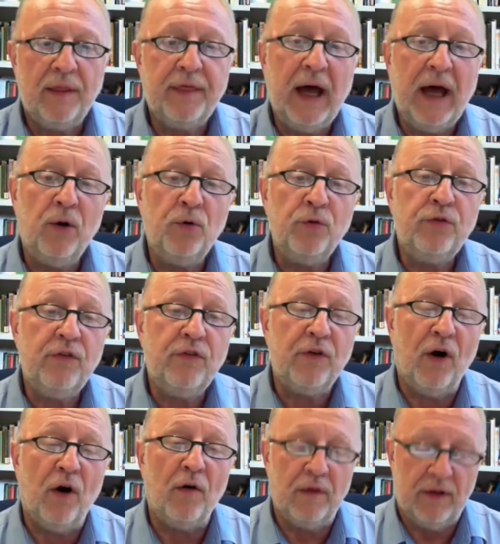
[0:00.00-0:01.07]
thousands
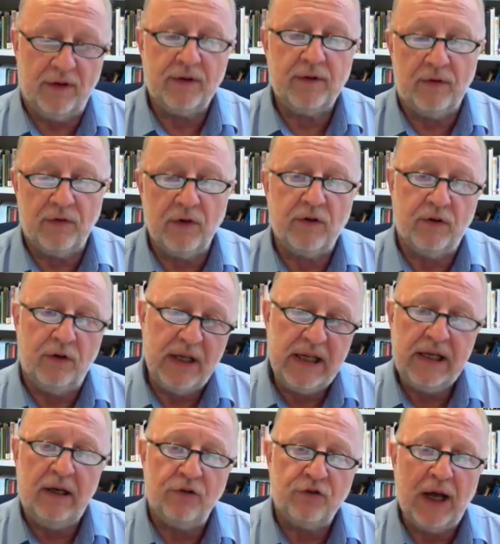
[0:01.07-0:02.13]
of, the
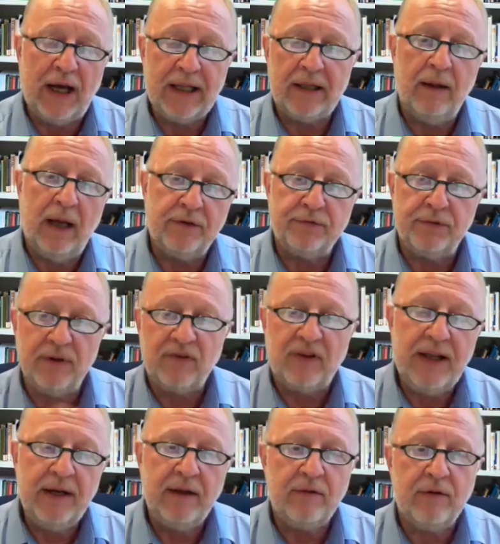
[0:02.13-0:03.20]
English title, I
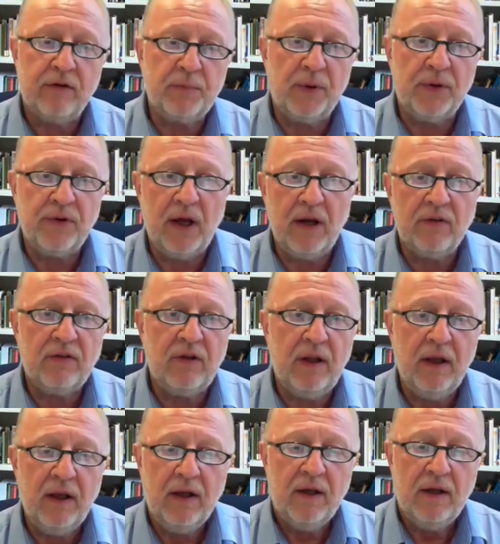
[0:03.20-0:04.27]
translated spontaneously,